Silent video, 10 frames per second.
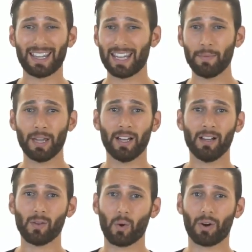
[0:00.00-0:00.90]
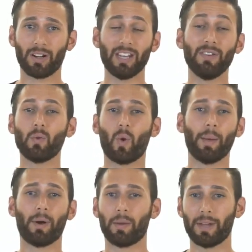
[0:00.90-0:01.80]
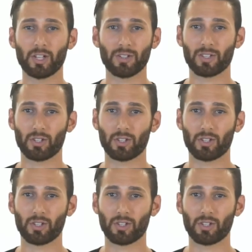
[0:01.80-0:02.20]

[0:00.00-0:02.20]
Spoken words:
email, or even web automation